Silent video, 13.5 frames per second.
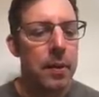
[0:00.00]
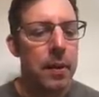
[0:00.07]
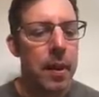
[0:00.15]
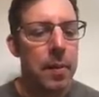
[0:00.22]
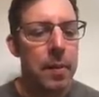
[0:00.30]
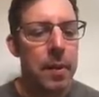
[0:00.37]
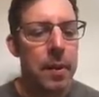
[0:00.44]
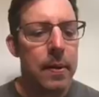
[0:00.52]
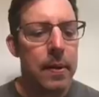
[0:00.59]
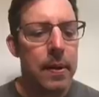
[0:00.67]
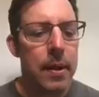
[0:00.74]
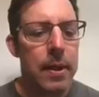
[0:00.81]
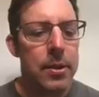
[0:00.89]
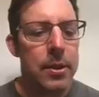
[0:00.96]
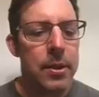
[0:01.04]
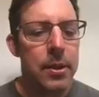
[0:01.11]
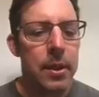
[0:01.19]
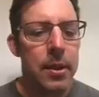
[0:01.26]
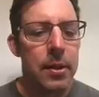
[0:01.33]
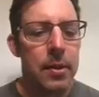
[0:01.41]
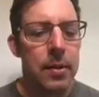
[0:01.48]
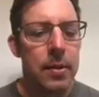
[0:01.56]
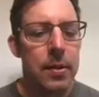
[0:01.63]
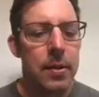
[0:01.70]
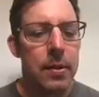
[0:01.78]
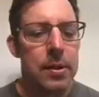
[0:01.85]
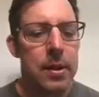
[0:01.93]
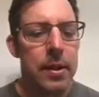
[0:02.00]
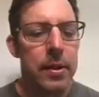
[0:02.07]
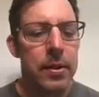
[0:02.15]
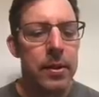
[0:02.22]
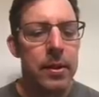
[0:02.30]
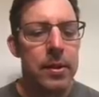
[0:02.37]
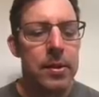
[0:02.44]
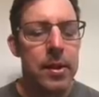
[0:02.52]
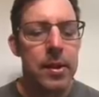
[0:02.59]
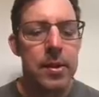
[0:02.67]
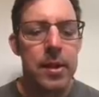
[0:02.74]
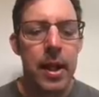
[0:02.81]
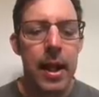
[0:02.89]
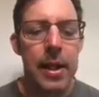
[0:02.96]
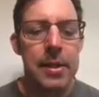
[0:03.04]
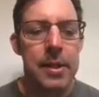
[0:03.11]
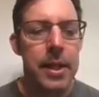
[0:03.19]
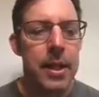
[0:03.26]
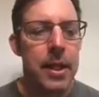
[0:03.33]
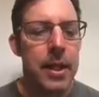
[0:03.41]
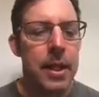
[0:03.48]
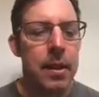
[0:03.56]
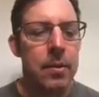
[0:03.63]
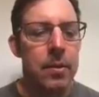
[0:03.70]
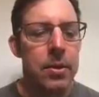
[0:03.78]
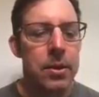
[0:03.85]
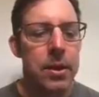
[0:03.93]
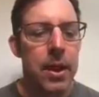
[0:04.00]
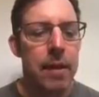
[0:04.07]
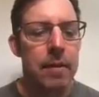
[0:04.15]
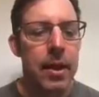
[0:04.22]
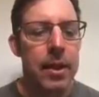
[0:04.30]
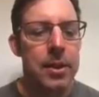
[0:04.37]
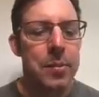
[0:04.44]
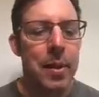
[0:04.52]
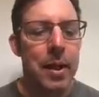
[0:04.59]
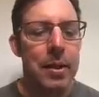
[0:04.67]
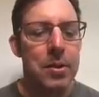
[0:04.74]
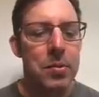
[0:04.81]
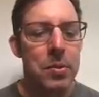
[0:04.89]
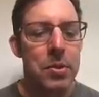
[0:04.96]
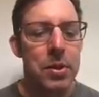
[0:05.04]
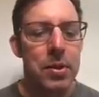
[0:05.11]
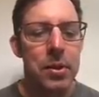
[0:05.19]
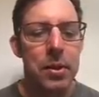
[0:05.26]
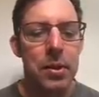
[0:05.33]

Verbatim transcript: Um, I turned on this layer that's the isolated heat, which is kind of hot spots, which are,